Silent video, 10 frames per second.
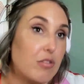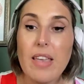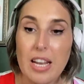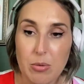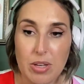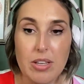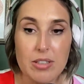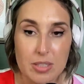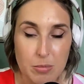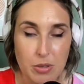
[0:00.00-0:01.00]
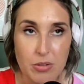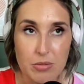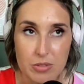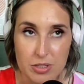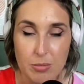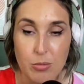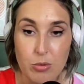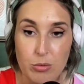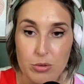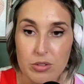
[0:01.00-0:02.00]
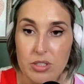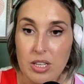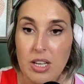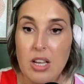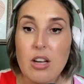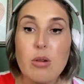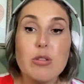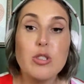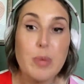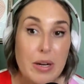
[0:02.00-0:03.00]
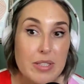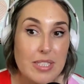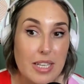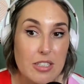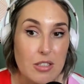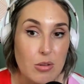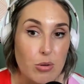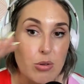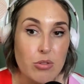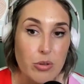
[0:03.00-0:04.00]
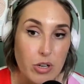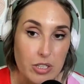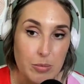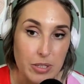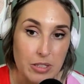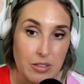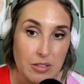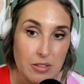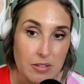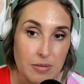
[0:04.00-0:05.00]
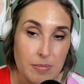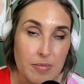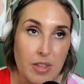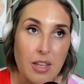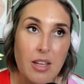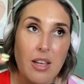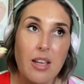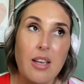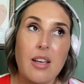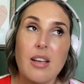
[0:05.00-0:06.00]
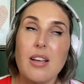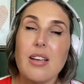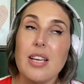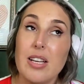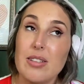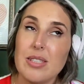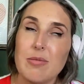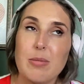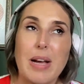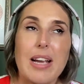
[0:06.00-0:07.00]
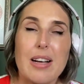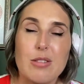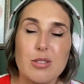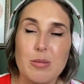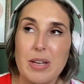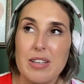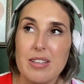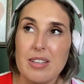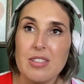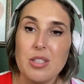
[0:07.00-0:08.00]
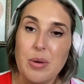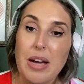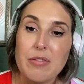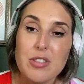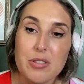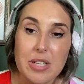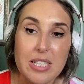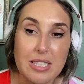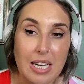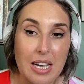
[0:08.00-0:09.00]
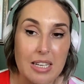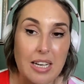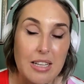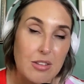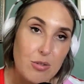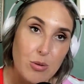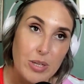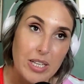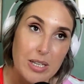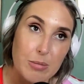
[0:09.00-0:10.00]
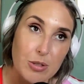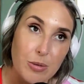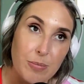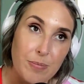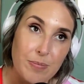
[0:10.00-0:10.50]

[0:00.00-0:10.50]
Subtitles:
Anyway, here's some more rules. What your parents say is law, no arguments. Here are some from my house. Oh my goodness. You have to greet dad at the door when he comes home.